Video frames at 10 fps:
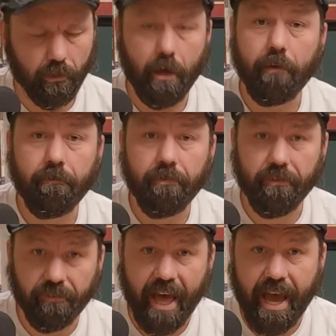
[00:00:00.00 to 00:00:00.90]
love
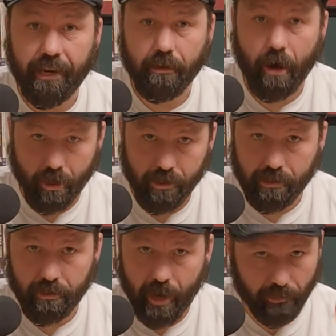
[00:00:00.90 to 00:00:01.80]
the flat
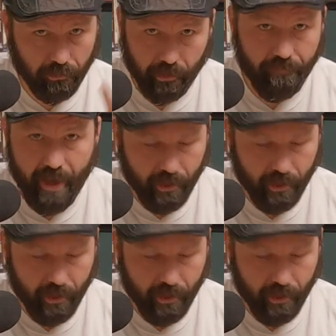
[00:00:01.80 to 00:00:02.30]
art. I love